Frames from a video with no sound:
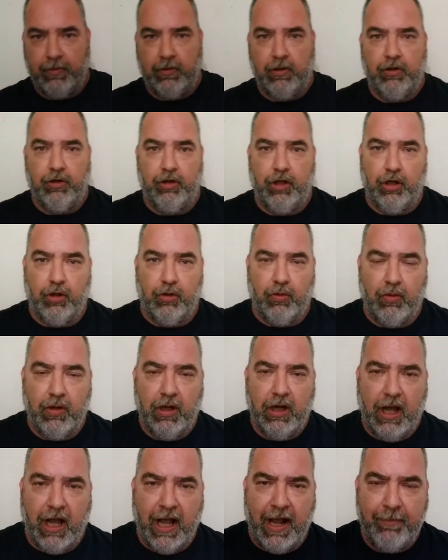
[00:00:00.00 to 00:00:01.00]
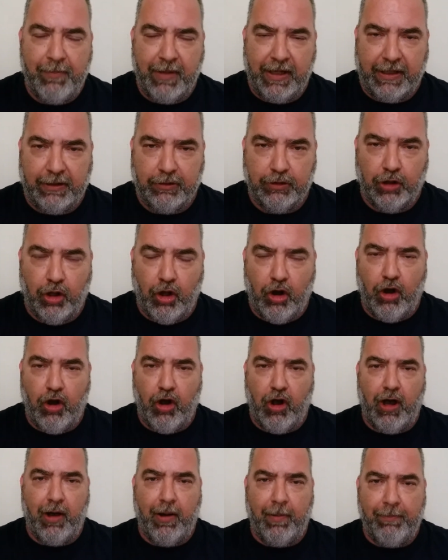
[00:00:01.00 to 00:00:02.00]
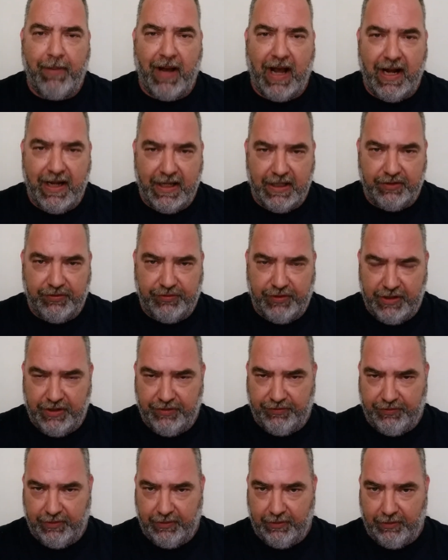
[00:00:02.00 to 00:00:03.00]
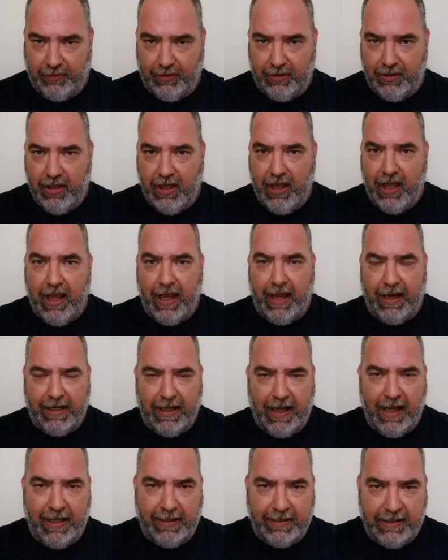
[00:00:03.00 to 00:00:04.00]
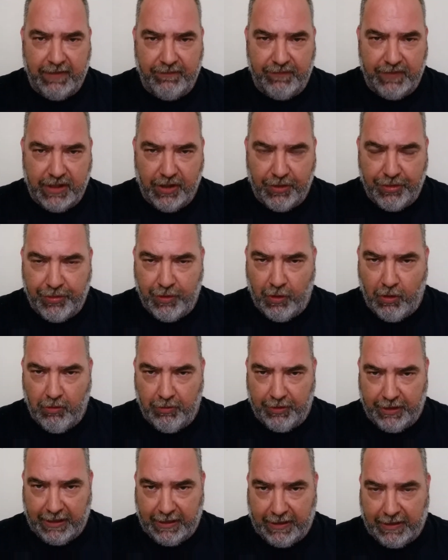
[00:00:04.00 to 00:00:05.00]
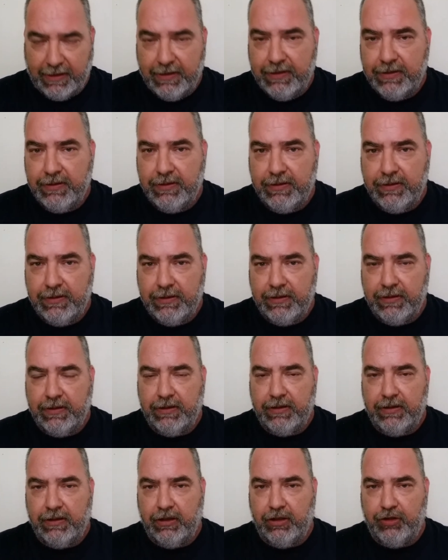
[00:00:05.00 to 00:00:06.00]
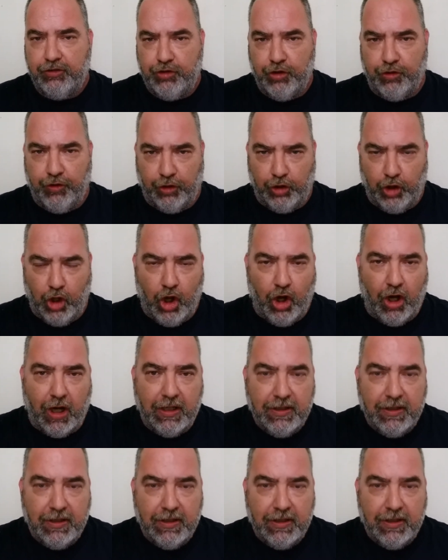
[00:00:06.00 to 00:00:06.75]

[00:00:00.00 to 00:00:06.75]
No, I'm a law-abiding citizen, and I give the authority to the law.